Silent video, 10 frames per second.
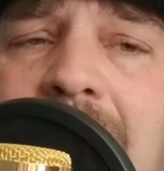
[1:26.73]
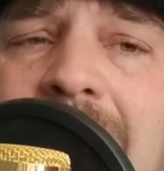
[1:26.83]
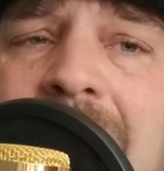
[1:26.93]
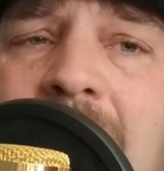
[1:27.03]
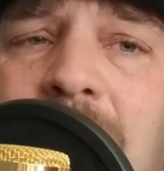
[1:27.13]

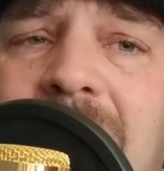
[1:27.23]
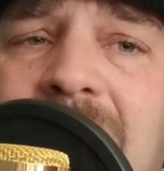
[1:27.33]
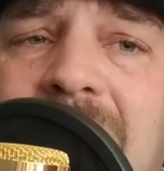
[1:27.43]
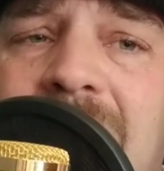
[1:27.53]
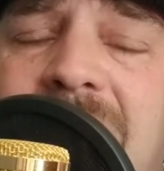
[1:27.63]
and now
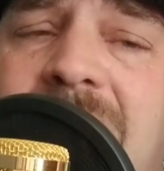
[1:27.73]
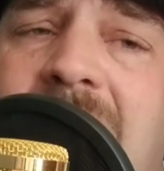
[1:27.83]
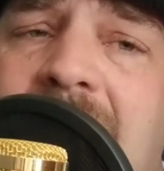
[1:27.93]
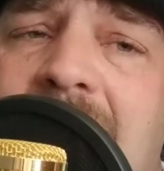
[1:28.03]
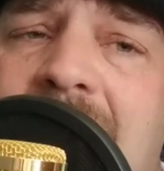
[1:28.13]
is
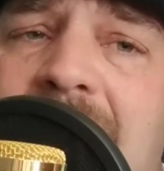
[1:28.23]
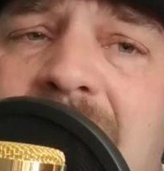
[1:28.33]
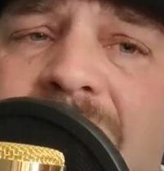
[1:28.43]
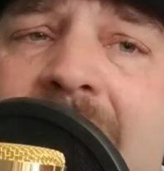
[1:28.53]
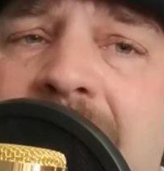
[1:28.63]

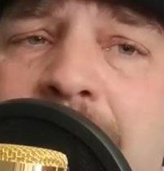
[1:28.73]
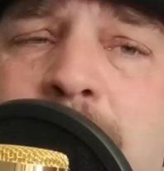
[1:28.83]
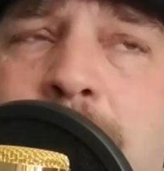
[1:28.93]
a sideline